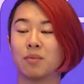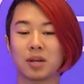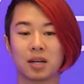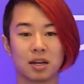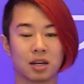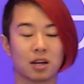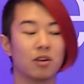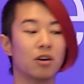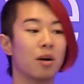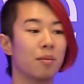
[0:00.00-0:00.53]
we
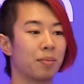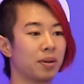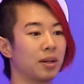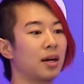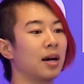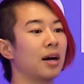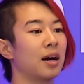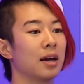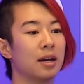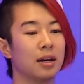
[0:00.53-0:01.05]
can go
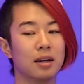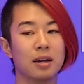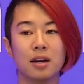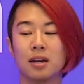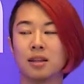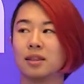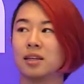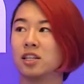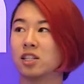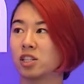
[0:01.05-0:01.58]
apply
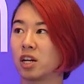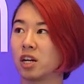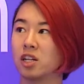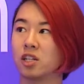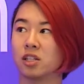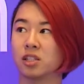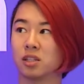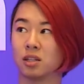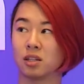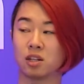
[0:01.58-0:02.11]
these
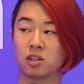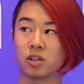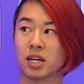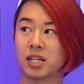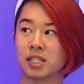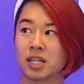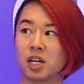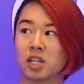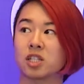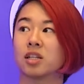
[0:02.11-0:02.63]
changes to the
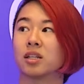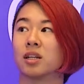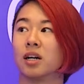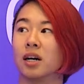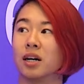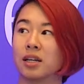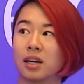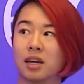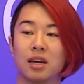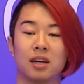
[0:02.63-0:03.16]
transaction
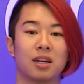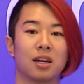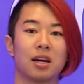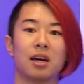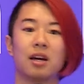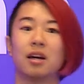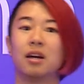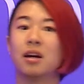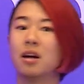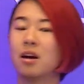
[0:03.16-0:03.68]
log,
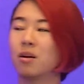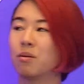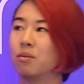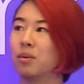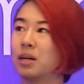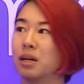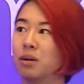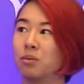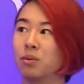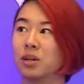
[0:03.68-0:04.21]
aka
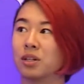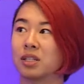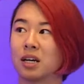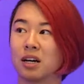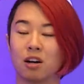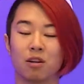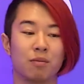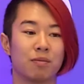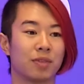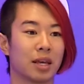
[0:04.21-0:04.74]
we will
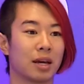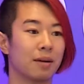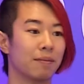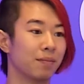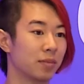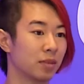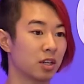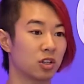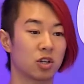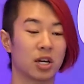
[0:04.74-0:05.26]
tell
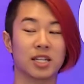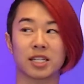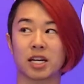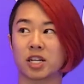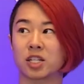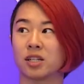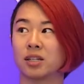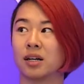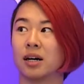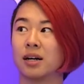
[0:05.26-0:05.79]
the
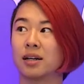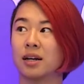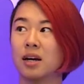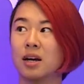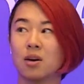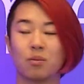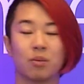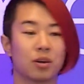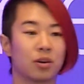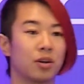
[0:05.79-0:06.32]
transaction log
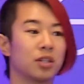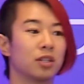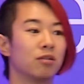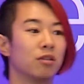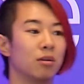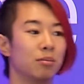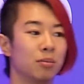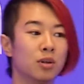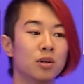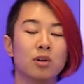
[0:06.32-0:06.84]
we're going to
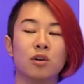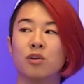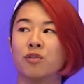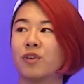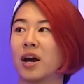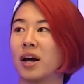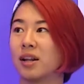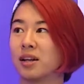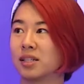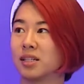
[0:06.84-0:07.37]
remove
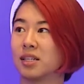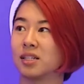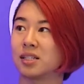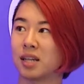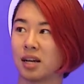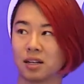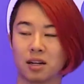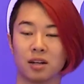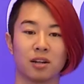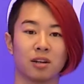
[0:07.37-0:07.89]
Alice's
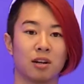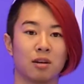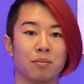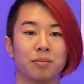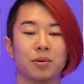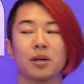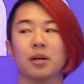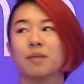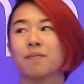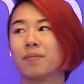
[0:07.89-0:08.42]
$10
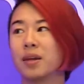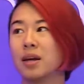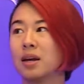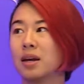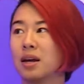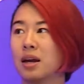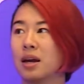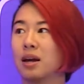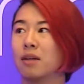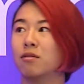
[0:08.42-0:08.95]
input
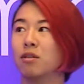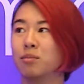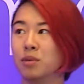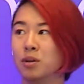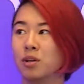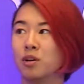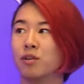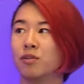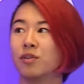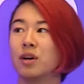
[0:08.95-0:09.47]
and
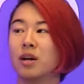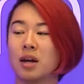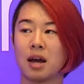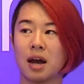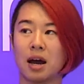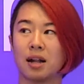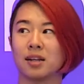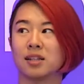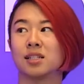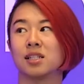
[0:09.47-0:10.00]
remove
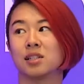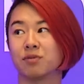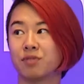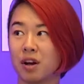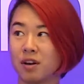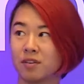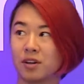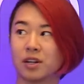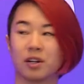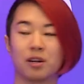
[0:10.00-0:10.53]
Alice's
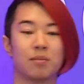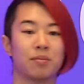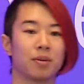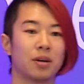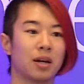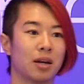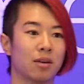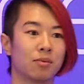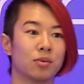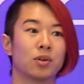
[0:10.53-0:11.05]
$5
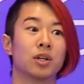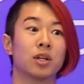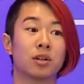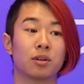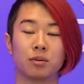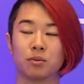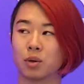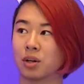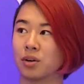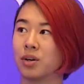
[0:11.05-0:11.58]
input, and
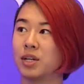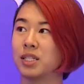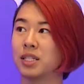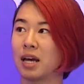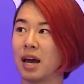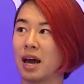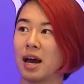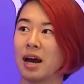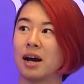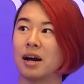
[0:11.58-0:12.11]
we're going to
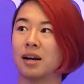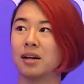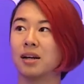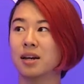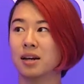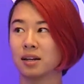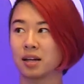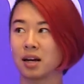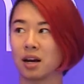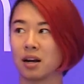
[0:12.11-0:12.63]
add
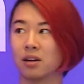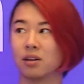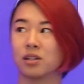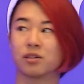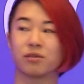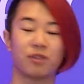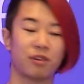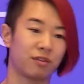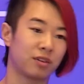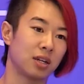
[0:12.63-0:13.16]

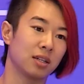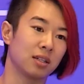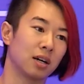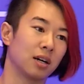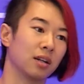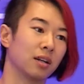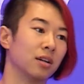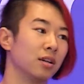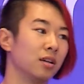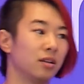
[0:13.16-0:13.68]
Carol's $15
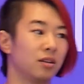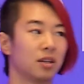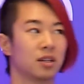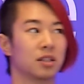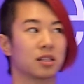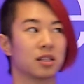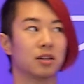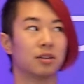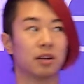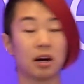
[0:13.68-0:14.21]

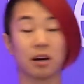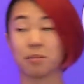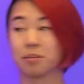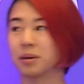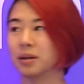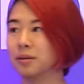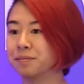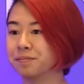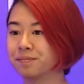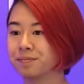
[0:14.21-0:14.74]
UTXO
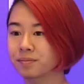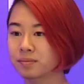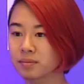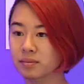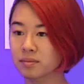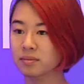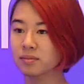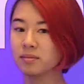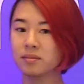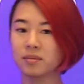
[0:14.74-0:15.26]
output.
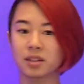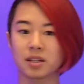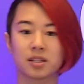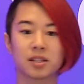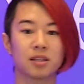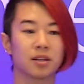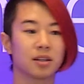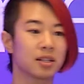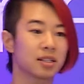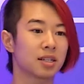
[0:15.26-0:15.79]

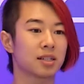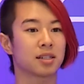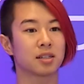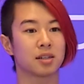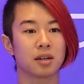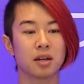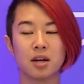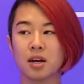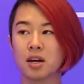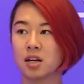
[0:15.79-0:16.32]
So this
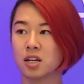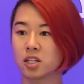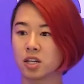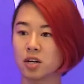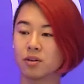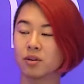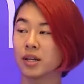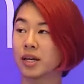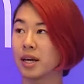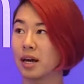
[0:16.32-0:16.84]
is
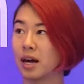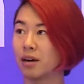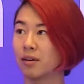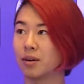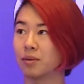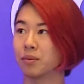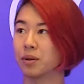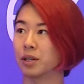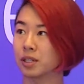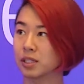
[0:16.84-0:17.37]
generally how
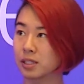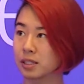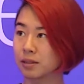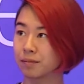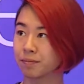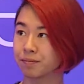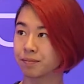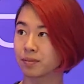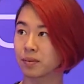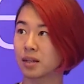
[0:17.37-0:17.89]
it
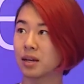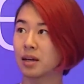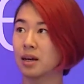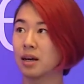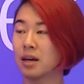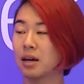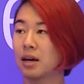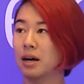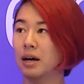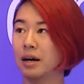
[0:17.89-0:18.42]
works.
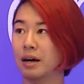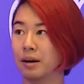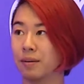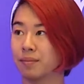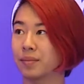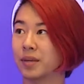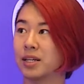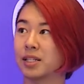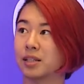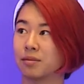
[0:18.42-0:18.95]

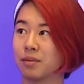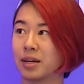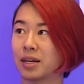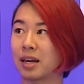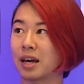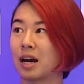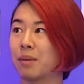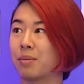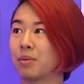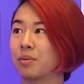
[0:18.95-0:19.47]
As a recap,